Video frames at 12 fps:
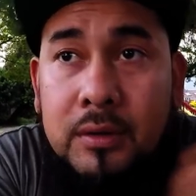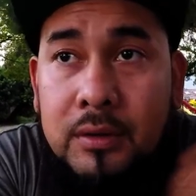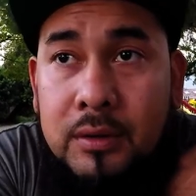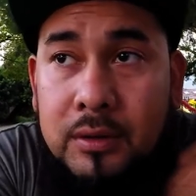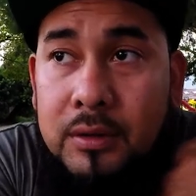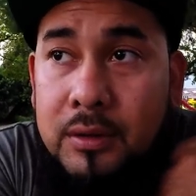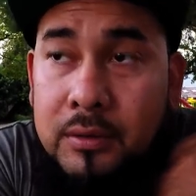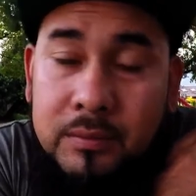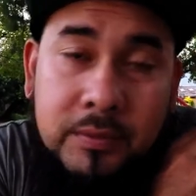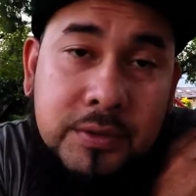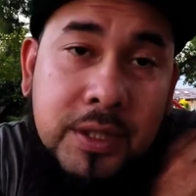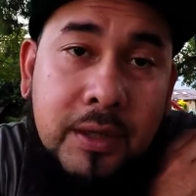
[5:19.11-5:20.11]
you know,
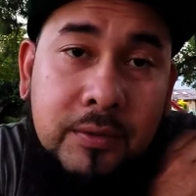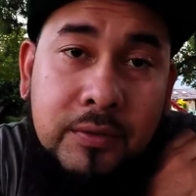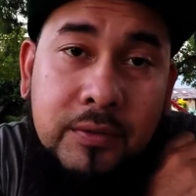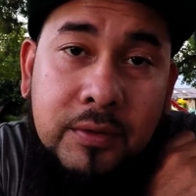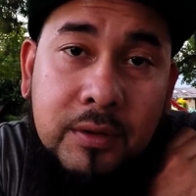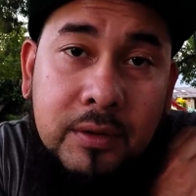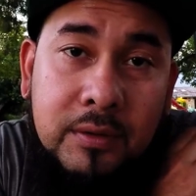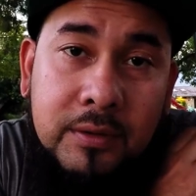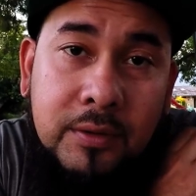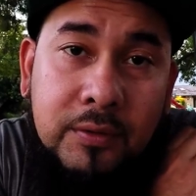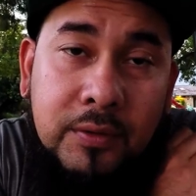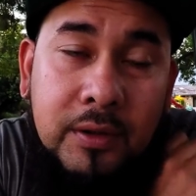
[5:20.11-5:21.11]
the towns, the
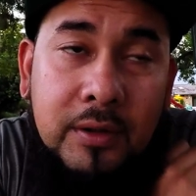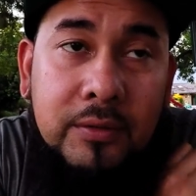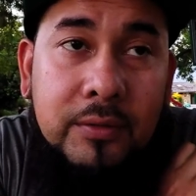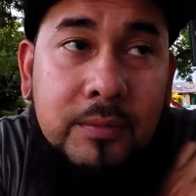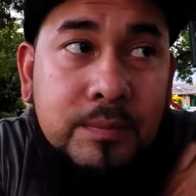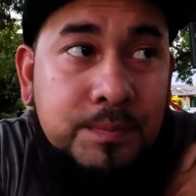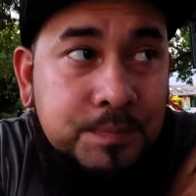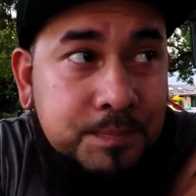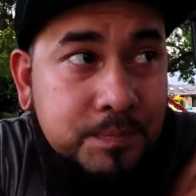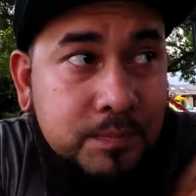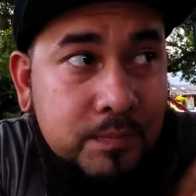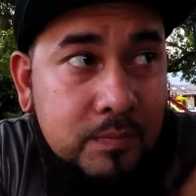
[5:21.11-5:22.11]
little cities.
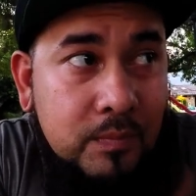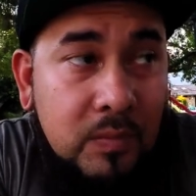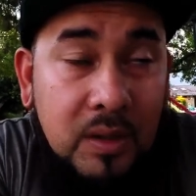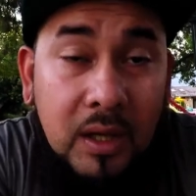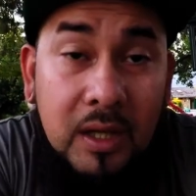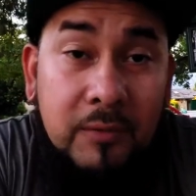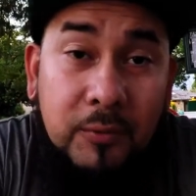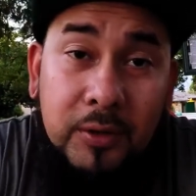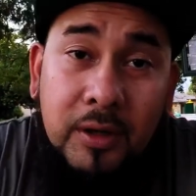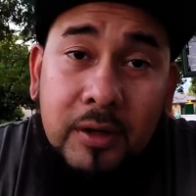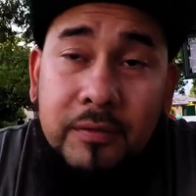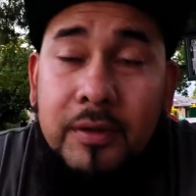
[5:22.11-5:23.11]
And if we're in
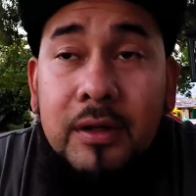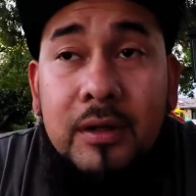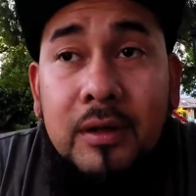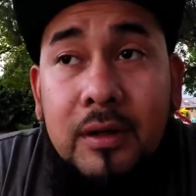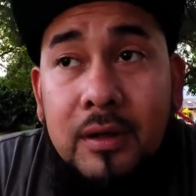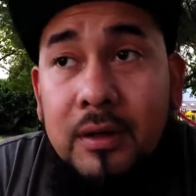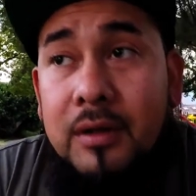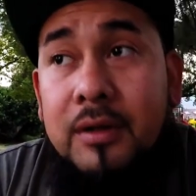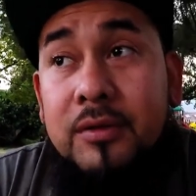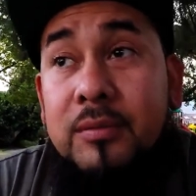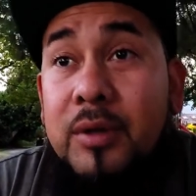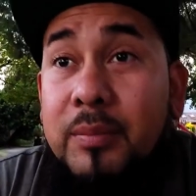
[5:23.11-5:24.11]
an RV, it's
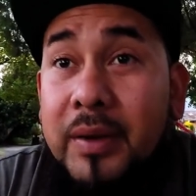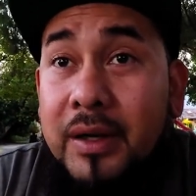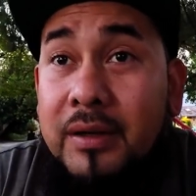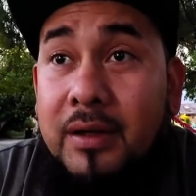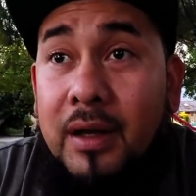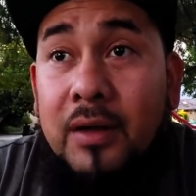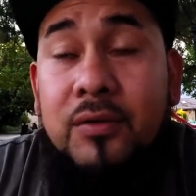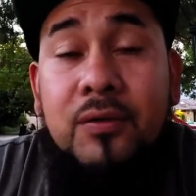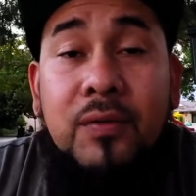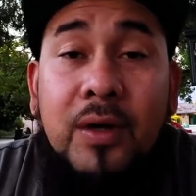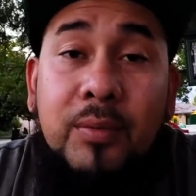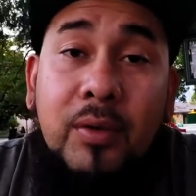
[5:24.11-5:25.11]
gonna be a pain in the ass to
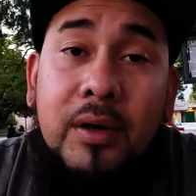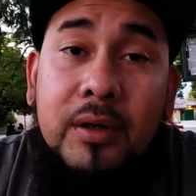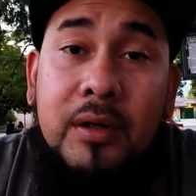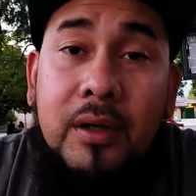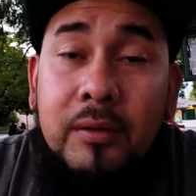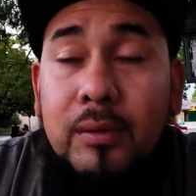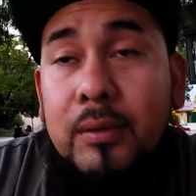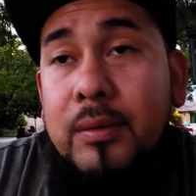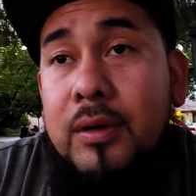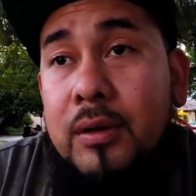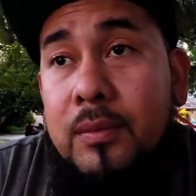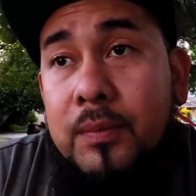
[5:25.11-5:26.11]
find parking everywhere we
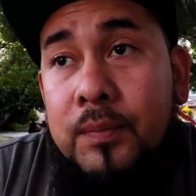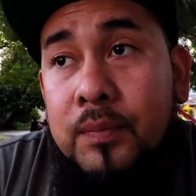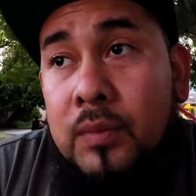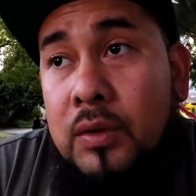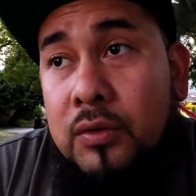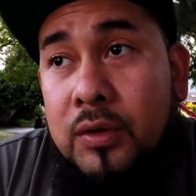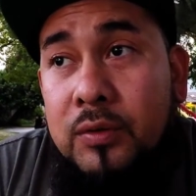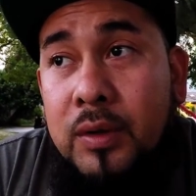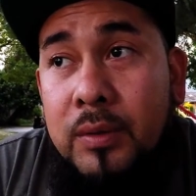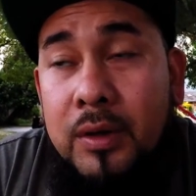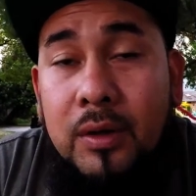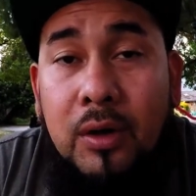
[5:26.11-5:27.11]
go. So that's why I'd
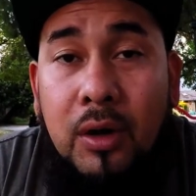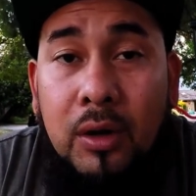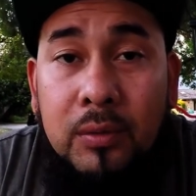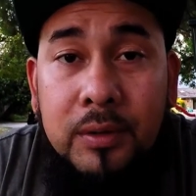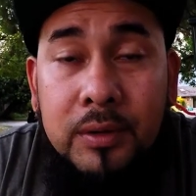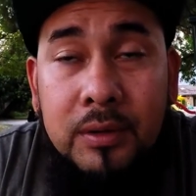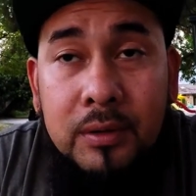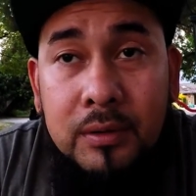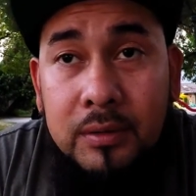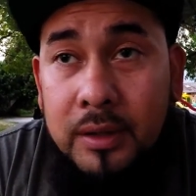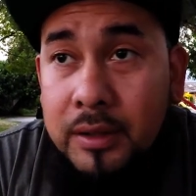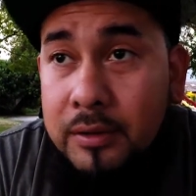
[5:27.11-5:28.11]
rather haul one,
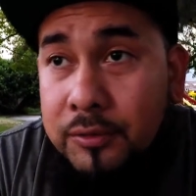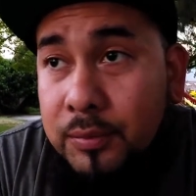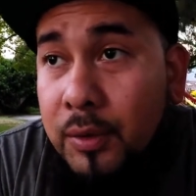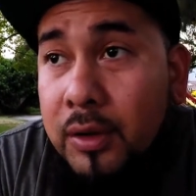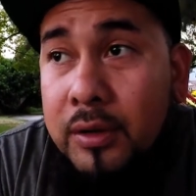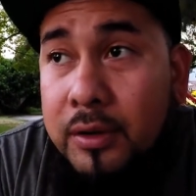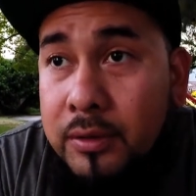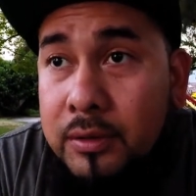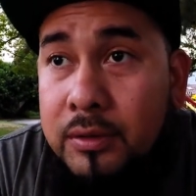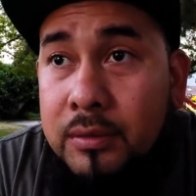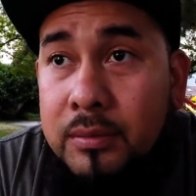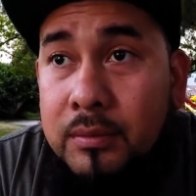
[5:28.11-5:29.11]
like a small
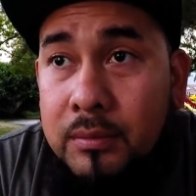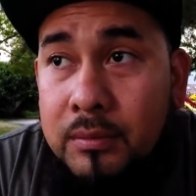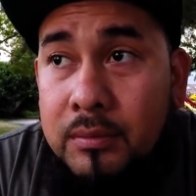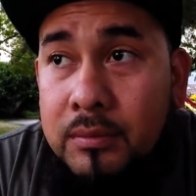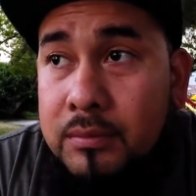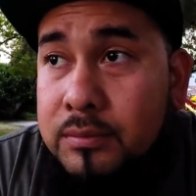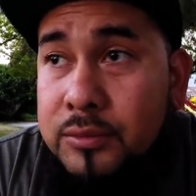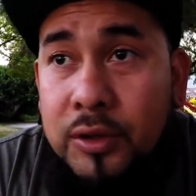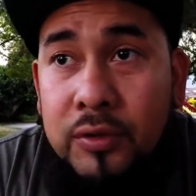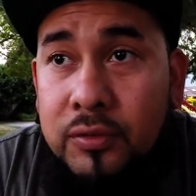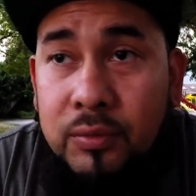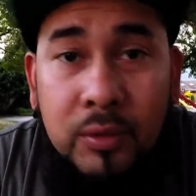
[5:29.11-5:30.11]
little,
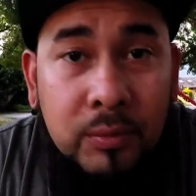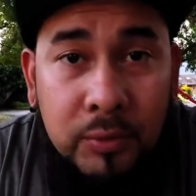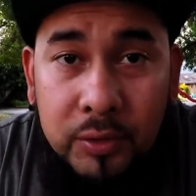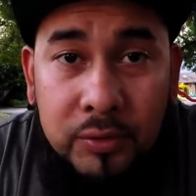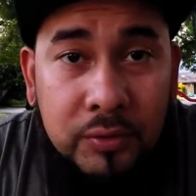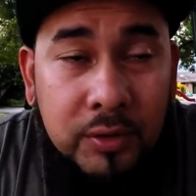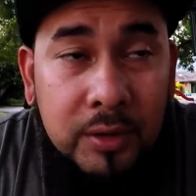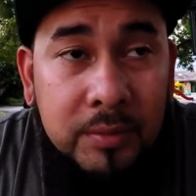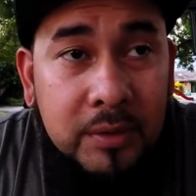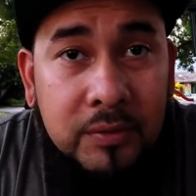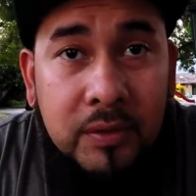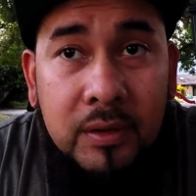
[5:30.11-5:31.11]
just one where you sleep,
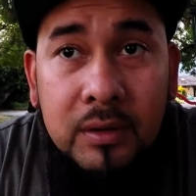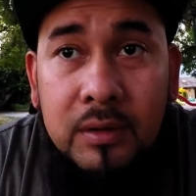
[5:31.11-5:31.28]
that's it.